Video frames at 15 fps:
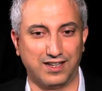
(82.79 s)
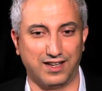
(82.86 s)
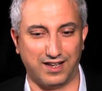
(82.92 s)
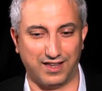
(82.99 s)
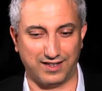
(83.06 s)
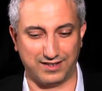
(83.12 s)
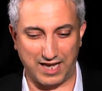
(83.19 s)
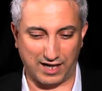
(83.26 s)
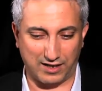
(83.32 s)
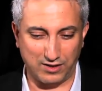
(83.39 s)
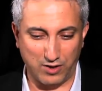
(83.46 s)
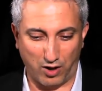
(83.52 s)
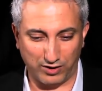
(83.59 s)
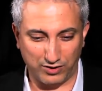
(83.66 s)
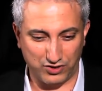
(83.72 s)
the
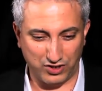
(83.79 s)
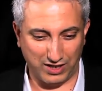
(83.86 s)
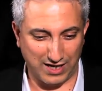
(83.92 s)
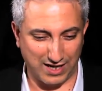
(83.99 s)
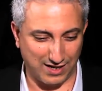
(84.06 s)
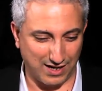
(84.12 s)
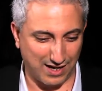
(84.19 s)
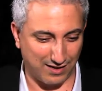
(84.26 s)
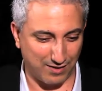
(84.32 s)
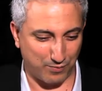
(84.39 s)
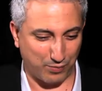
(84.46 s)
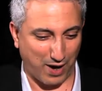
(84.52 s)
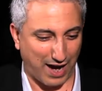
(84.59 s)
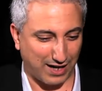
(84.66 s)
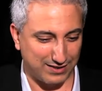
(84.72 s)
technology and the
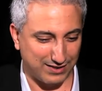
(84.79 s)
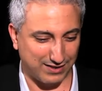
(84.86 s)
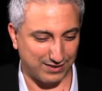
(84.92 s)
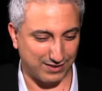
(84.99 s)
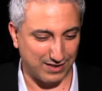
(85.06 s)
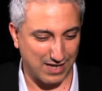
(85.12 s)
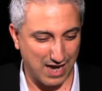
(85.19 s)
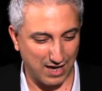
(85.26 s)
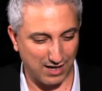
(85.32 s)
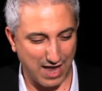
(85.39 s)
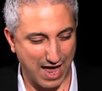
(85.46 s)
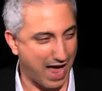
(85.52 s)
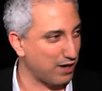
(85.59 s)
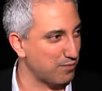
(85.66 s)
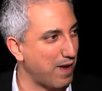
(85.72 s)
practice and
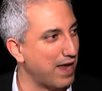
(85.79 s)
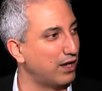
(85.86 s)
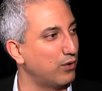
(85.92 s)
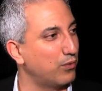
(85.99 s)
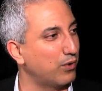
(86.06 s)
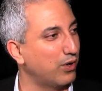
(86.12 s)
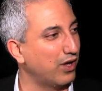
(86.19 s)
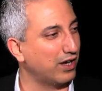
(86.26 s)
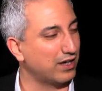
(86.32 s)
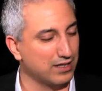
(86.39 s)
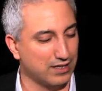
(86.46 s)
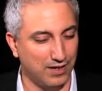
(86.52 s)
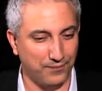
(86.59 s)
how to make it work.